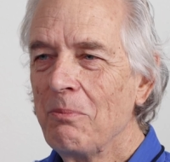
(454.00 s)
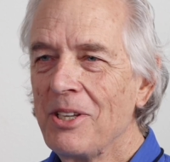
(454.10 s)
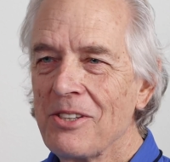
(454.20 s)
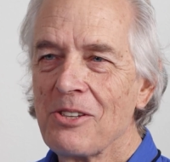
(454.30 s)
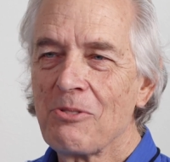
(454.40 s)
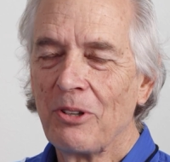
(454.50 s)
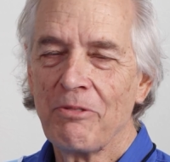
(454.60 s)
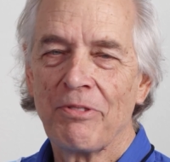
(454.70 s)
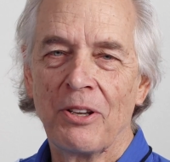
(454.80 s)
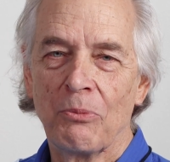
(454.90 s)
because it's
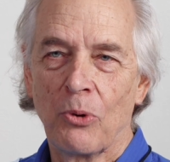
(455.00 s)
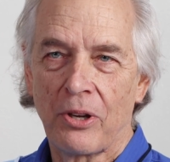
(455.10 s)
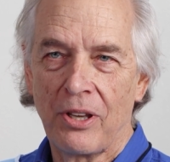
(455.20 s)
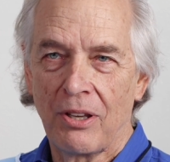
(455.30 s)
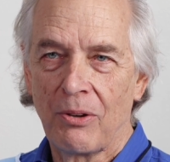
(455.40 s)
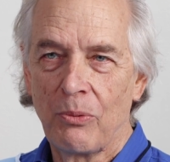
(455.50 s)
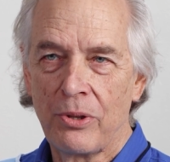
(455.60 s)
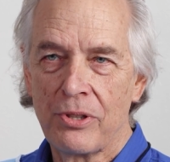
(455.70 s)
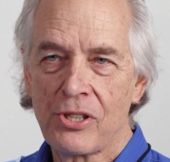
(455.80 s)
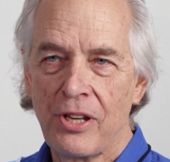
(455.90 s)
really fun working
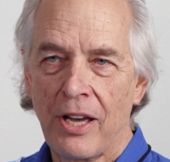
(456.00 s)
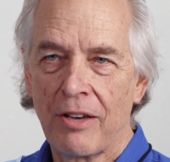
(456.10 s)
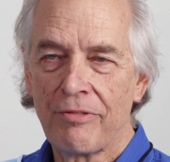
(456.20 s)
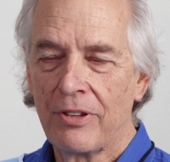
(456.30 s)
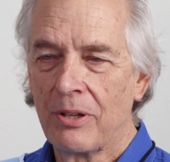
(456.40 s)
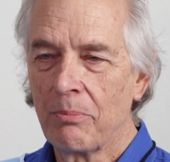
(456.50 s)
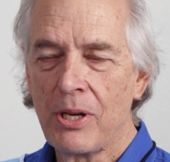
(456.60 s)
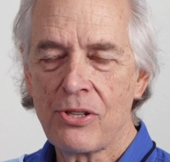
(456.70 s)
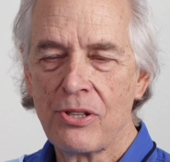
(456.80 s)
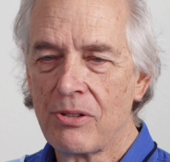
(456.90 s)
with the staff, and the
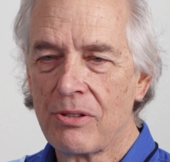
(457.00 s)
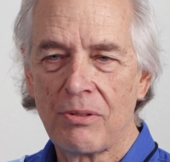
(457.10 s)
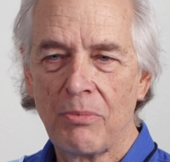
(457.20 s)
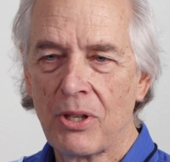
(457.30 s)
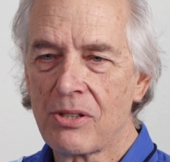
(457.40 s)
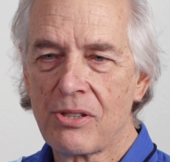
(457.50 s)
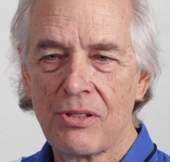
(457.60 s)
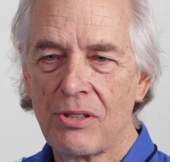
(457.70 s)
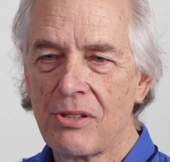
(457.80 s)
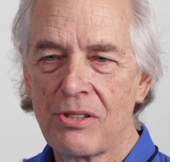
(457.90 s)
patient
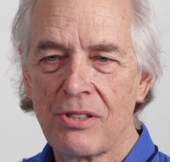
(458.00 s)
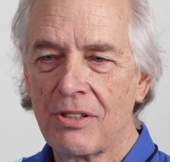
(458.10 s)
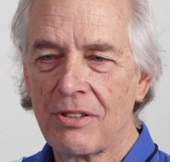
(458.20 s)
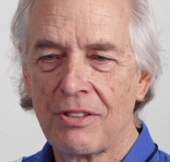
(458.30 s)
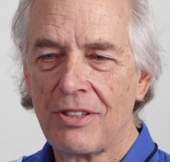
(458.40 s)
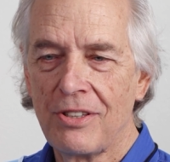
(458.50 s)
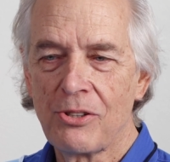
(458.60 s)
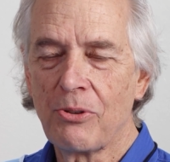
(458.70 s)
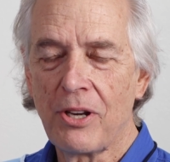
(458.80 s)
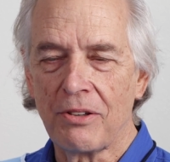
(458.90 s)
mix
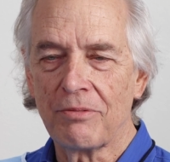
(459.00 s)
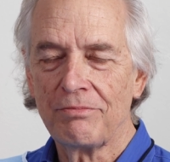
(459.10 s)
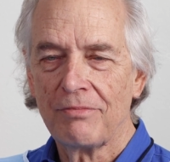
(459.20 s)
is great.